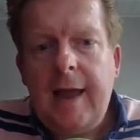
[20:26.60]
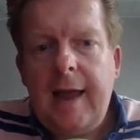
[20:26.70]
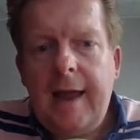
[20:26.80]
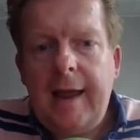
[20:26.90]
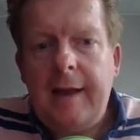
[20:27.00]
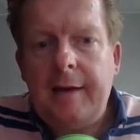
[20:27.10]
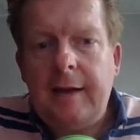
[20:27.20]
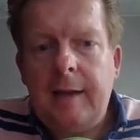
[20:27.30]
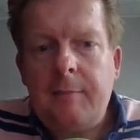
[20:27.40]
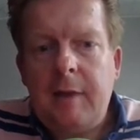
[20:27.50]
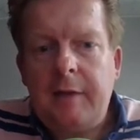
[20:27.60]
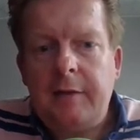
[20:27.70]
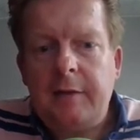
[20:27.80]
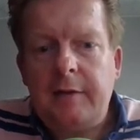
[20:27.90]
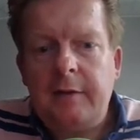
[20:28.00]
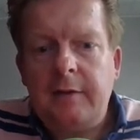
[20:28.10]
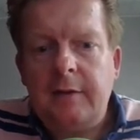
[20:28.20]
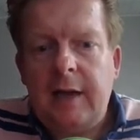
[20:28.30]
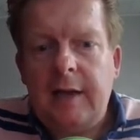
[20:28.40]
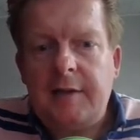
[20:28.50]
And a method
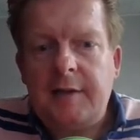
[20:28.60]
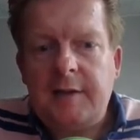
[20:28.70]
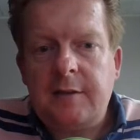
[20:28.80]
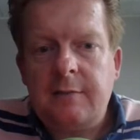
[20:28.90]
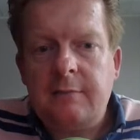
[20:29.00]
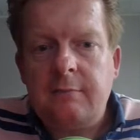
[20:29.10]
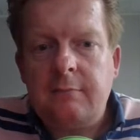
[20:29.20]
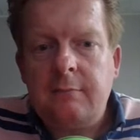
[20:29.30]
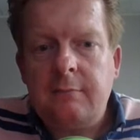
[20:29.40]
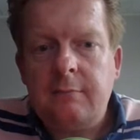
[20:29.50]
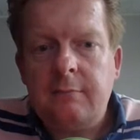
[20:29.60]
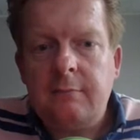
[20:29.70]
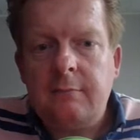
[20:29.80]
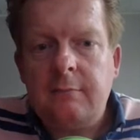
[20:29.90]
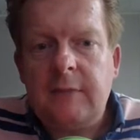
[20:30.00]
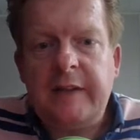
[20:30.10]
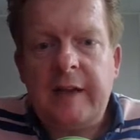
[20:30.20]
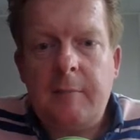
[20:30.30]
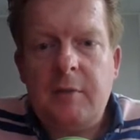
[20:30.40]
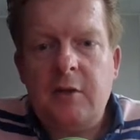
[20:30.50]
that
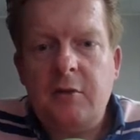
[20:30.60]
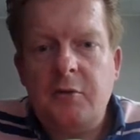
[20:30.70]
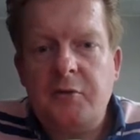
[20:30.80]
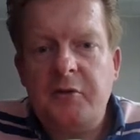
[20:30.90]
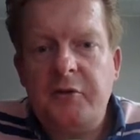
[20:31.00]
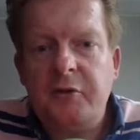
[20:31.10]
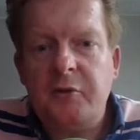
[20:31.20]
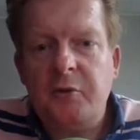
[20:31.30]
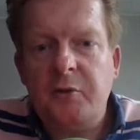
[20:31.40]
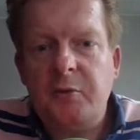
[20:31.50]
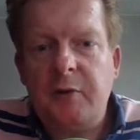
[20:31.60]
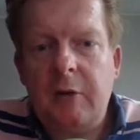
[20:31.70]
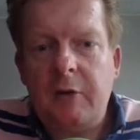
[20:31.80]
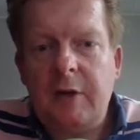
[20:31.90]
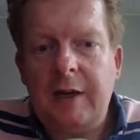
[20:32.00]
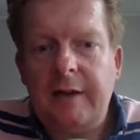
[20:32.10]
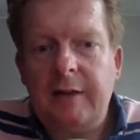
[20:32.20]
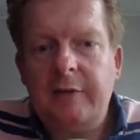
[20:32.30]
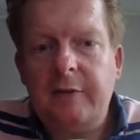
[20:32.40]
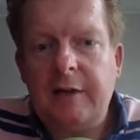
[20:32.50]
can be used to calculate
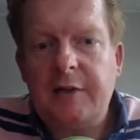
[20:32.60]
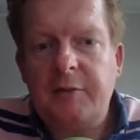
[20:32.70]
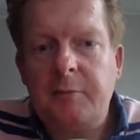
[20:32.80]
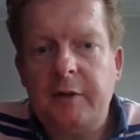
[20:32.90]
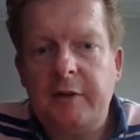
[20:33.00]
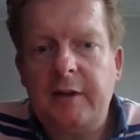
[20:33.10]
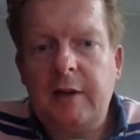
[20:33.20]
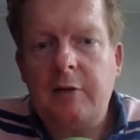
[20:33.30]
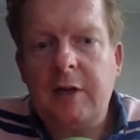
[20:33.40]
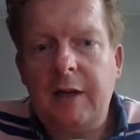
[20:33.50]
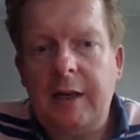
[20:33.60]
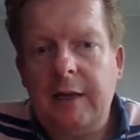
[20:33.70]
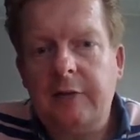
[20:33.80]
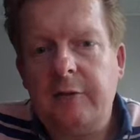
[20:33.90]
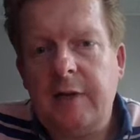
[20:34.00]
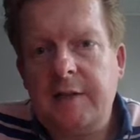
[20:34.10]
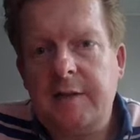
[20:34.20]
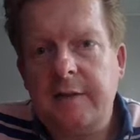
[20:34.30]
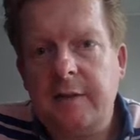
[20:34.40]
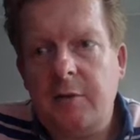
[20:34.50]
interest, but calculating
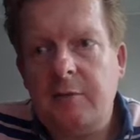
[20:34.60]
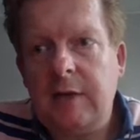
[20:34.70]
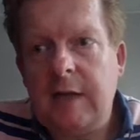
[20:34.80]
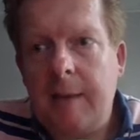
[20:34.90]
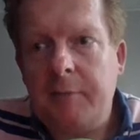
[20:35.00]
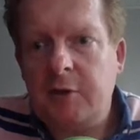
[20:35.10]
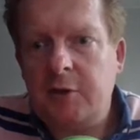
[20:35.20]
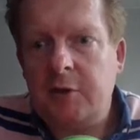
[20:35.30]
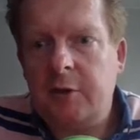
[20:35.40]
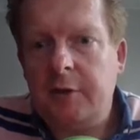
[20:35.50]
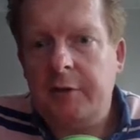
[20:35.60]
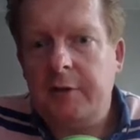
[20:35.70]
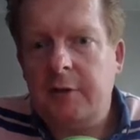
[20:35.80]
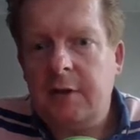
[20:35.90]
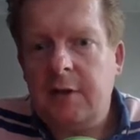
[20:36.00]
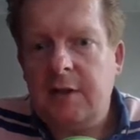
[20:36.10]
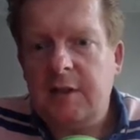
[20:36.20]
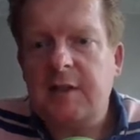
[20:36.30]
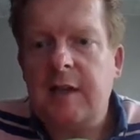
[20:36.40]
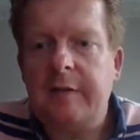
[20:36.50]
interest only happens on
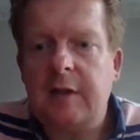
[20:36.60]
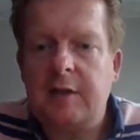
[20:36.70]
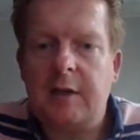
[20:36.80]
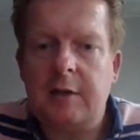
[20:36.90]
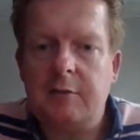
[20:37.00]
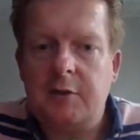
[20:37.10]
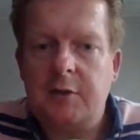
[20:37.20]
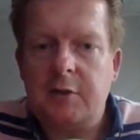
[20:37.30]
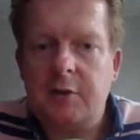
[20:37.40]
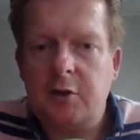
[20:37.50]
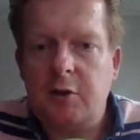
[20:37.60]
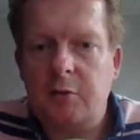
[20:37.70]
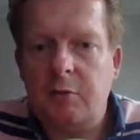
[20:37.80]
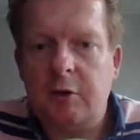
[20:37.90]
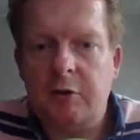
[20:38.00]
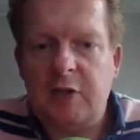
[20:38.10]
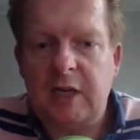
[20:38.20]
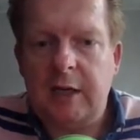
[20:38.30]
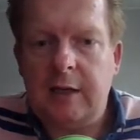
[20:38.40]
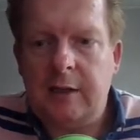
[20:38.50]
savings accounts, so not on checking